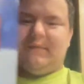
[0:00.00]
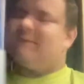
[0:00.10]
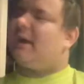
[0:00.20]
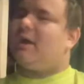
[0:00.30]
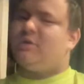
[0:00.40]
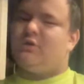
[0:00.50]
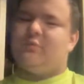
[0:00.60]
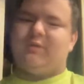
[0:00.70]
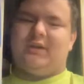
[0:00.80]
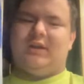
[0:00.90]
forgot
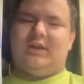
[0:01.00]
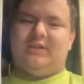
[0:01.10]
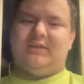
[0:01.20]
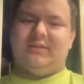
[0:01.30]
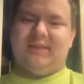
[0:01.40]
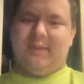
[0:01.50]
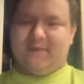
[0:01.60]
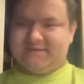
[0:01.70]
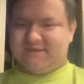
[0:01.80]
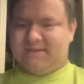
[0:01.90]
who, but
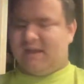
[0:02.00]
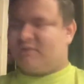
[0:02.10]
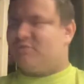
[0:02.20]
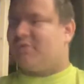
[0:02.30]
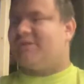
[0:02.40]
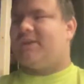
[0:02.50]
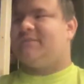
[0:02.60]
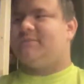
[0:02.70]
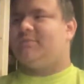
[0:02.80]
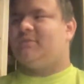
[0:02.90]
this not George
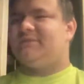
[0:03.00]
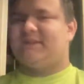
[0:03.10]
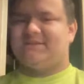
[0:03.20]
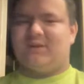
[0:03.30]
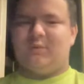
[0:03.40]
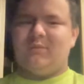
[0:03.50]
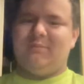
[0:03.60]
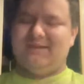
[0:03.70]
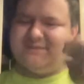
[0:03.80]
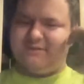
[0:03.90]
Harrison, but it's like someone
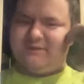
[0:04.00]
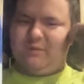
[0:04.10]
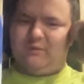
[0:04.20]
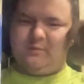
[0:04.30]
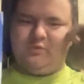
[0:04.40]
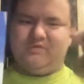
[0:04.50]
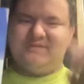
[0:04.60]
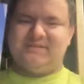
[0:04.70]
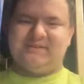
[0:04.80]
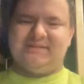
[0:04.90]
messing around with the Moog
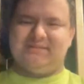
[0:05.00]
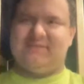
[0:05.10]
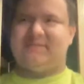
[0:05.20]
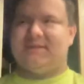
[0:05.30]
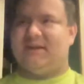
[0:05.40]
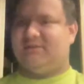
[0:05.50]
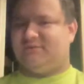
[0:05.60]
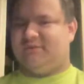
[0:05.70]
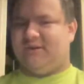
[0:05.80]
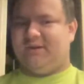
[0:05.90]

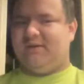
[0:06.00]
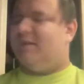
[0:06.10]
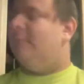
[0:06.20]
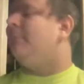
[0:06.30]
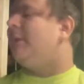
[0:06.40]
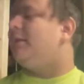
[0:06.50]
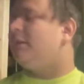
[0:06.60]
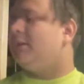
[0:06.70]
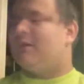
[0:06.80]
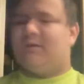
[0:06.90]
synthesizer, and
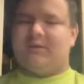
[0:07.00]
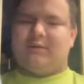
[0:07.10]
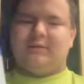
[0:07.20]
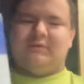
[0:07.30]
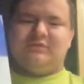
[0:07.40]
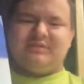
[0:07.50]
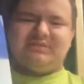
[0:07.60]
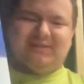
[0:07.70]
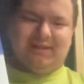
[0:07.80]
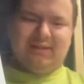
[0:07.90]

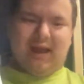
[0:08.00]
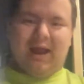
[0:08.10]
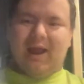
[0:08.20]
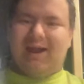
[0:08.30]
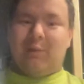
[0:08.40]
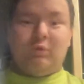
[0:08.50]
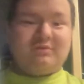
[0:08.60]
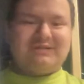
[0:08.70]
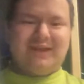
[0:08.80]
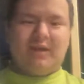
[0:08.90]
just I
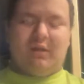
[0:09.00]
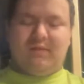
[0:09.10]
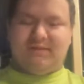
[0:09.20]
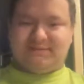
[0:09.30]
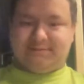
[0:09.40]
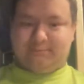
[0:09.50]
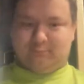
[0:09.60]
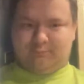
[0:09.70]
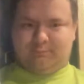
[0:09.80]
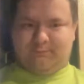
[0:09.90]
will say on this
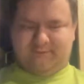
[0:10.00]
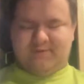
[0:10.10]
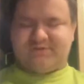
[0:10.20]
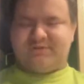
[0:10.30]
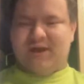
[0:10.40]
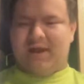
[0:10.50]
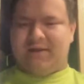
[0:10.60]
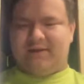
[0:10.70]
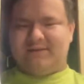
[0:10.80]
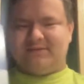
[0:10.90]
first
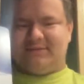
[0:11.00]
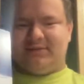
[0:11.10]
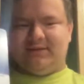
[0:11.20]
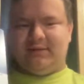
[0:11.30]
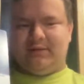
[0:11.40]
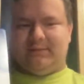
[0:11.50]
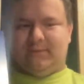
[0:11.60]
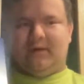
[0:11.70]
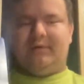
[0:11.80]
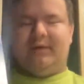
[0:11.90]
track, it is
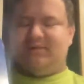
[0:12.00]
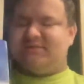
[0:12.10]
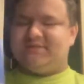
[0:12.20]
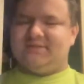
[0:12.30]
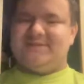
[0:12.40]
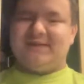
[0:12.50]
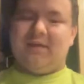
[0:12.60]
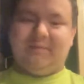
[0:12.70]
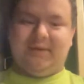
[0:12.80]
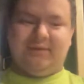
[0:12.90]
very interesting
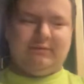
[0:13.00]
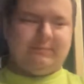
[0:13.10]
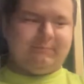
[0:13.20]
sounding